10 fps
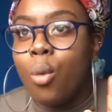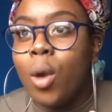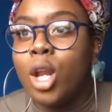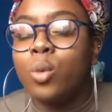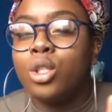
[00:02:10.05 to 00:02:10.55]

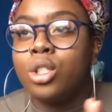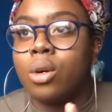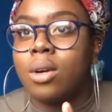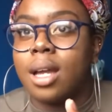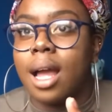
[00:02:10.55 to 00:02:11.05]
when I was
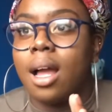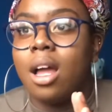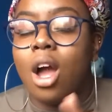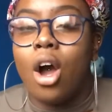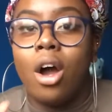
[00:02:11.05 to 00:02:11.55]
younger,
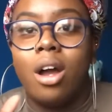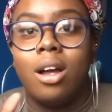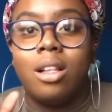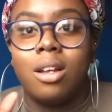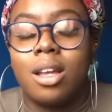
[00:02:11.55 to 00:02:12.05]

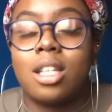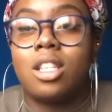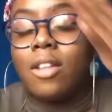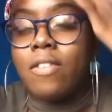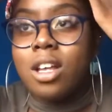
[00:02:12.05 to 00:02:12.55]
like,
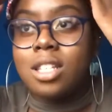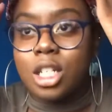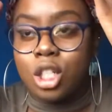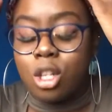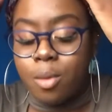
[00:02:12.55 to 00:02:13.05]
so the first
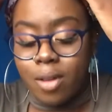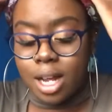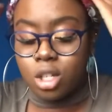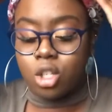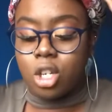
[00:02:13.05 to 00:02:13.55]
section is
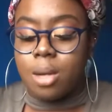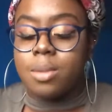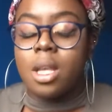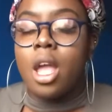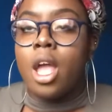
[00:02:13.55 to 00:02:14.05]
relationships.